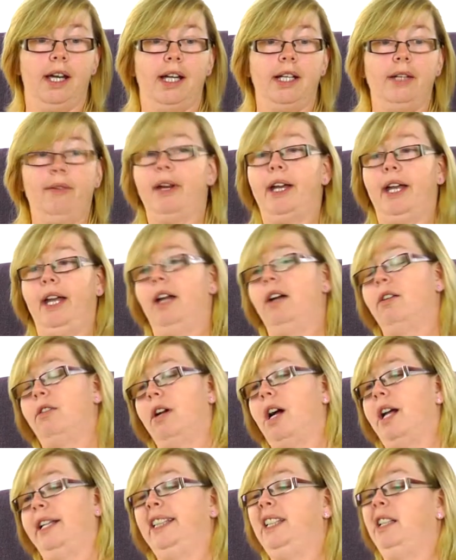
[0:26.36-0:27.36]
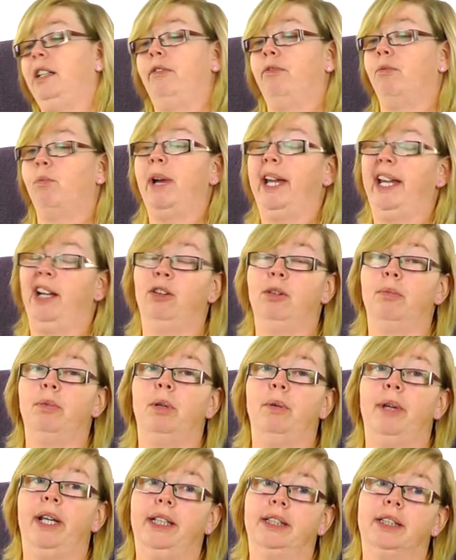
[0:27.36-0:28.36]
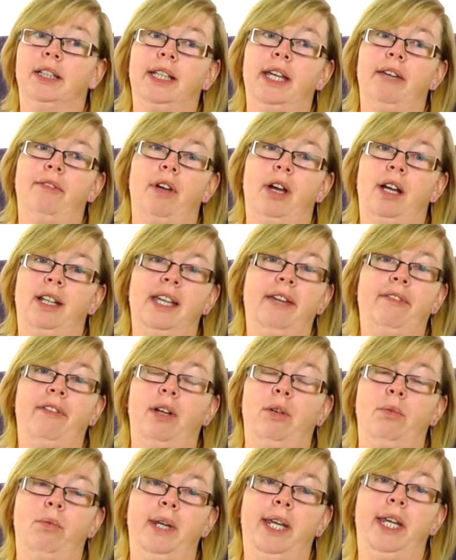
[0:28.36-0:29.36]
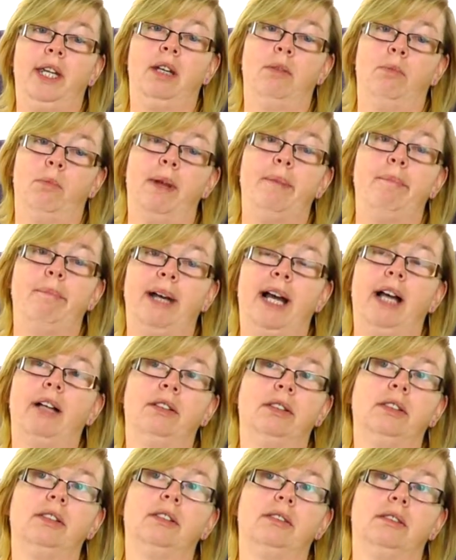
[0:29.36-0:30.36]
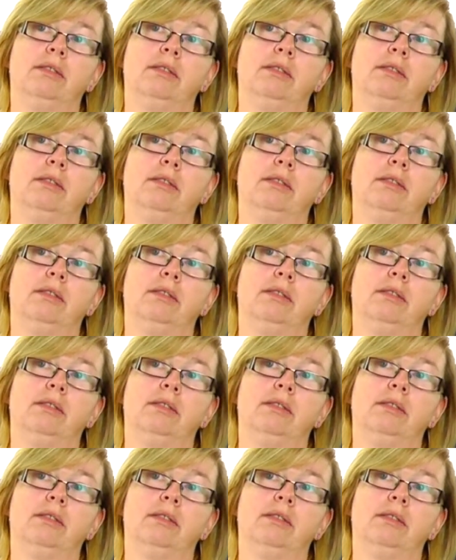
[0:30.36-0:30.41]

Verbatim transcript: Anyway, I didn't even wait a couple of weeks. I gave it, I gave it a week and went back.